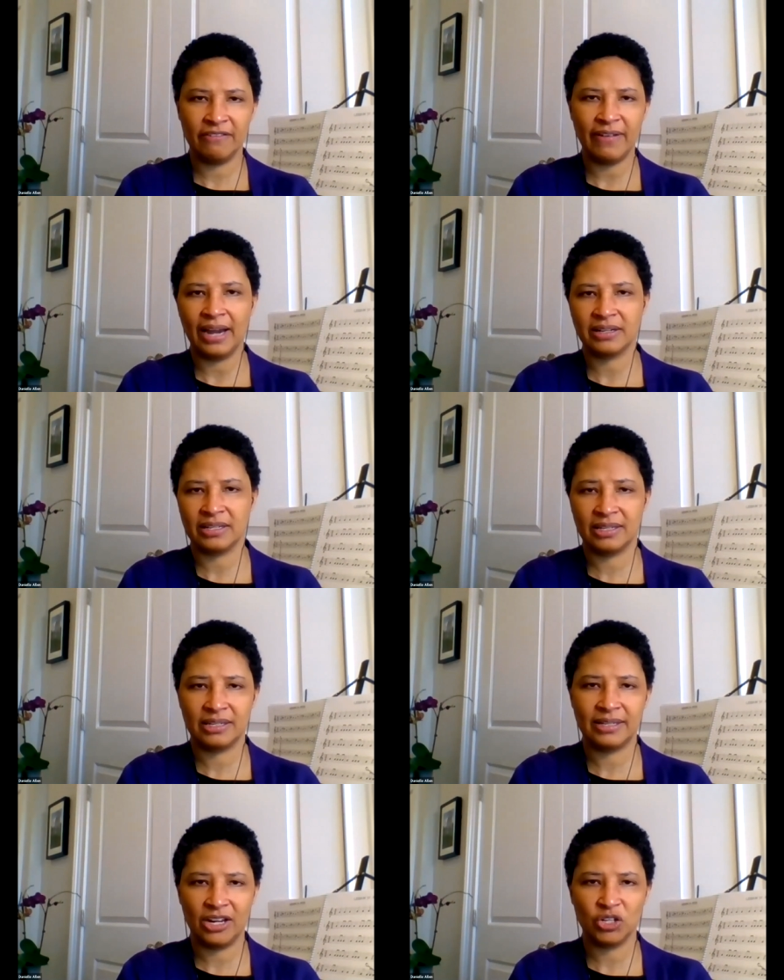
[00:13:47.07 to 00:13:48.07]
in fact, to
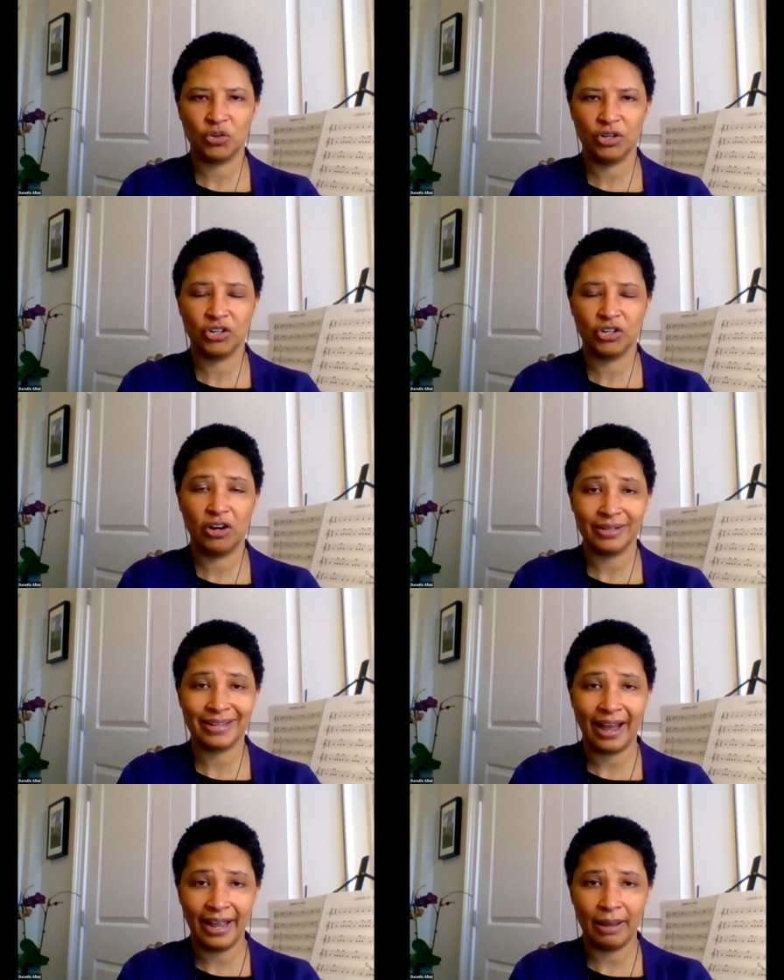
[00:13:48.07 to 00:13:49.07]
sustain torture over
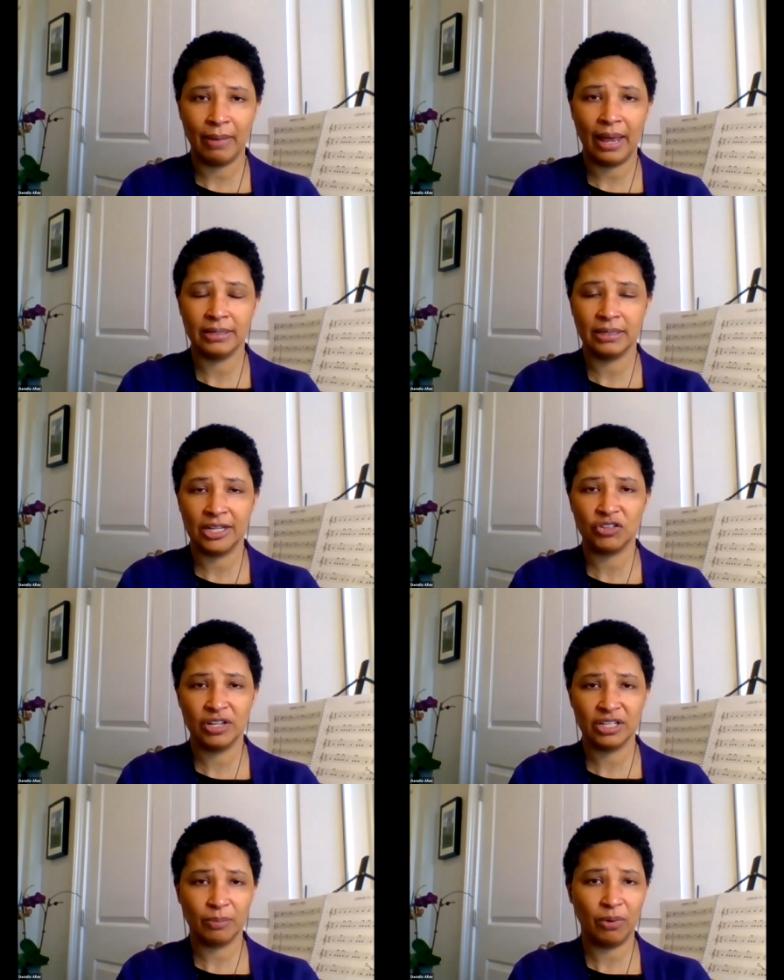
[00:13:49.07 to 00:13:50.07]
time as an
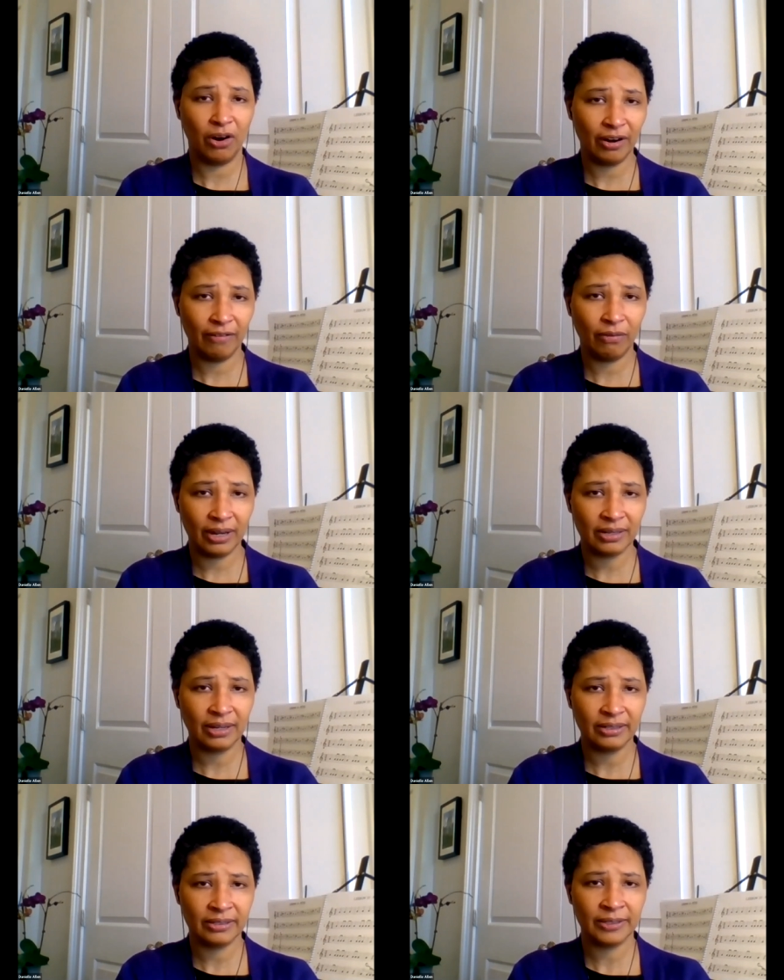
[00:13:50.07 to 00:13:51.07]
intrinsic part of what it
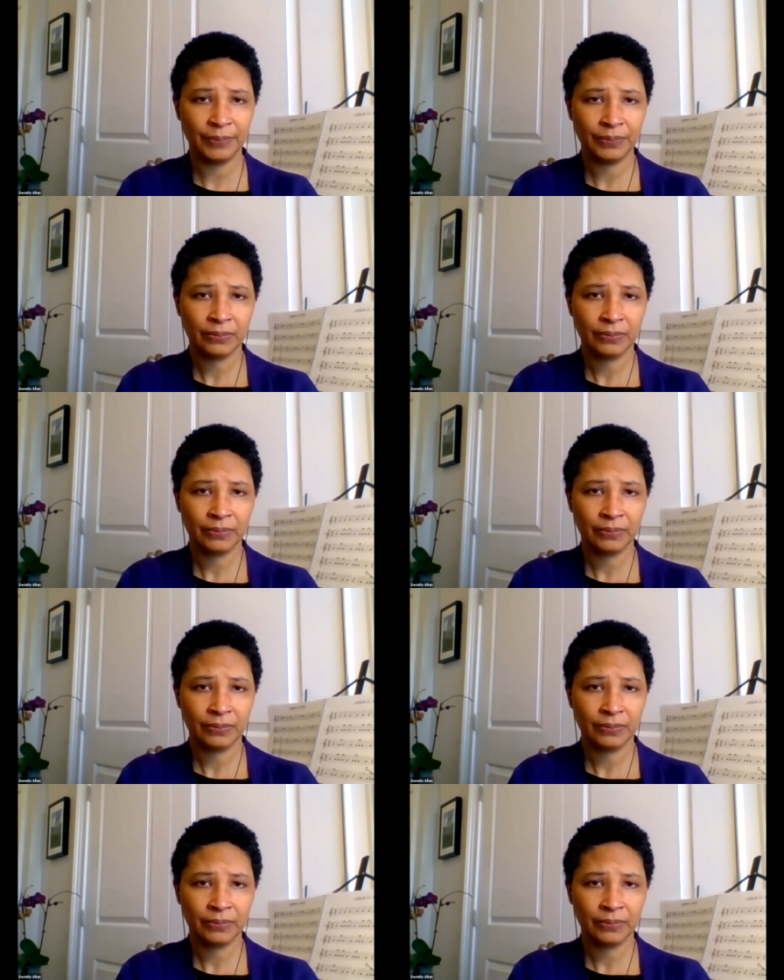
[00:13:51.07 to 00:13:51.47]
does?